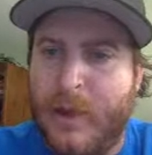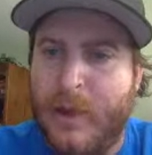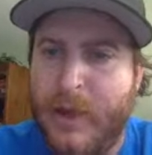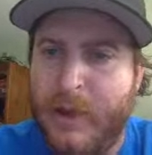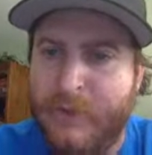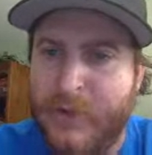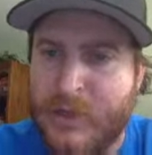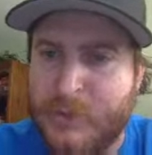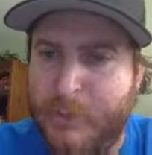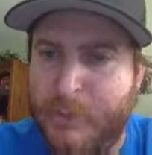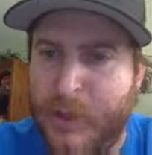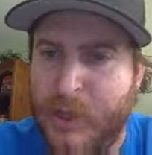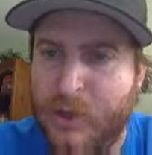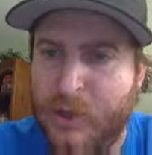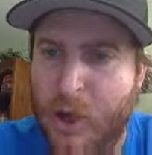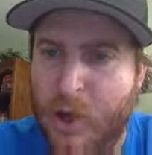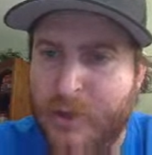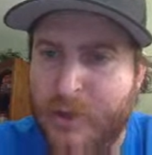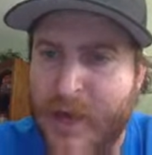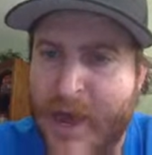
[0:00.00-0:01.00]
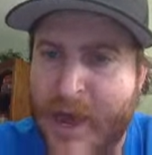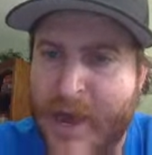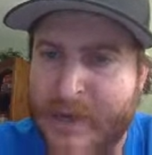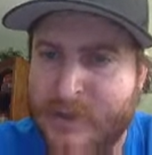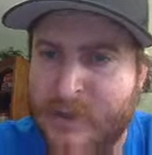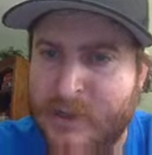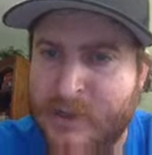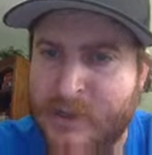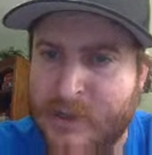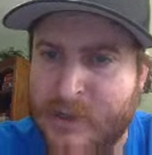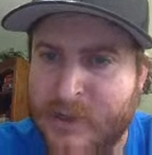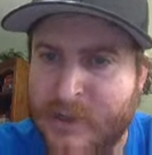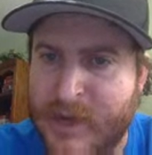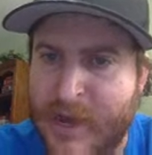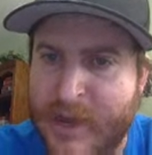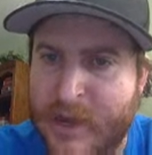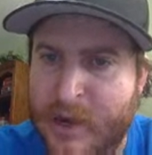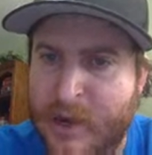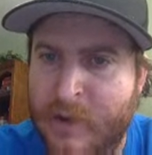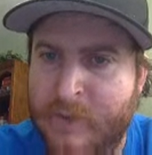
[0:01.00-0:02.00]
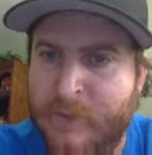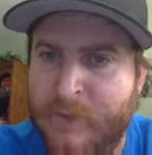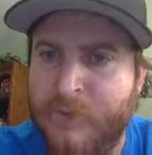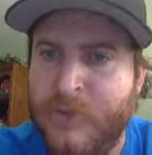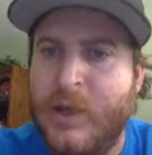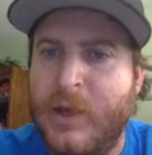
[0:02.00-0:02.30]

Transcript: If it's below the axis, it's negative.